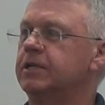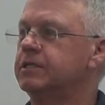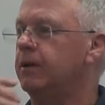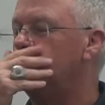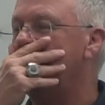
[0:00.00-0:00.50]
Let's
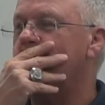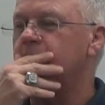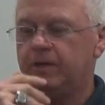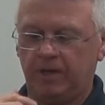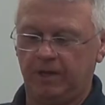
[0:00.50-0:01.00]
say we
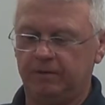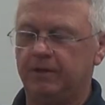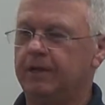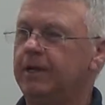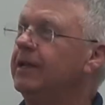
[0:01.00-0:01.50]
haven't done
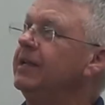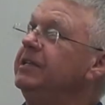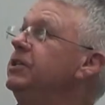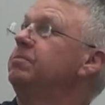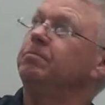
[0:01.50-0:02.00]

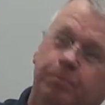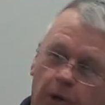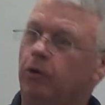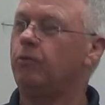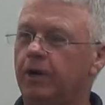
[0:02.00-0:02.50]
it, just
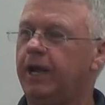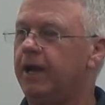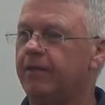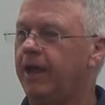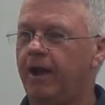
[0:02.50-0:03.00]
pull one
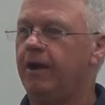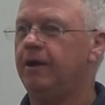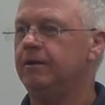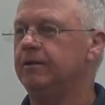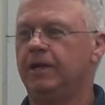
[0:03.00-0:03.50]
out of the air.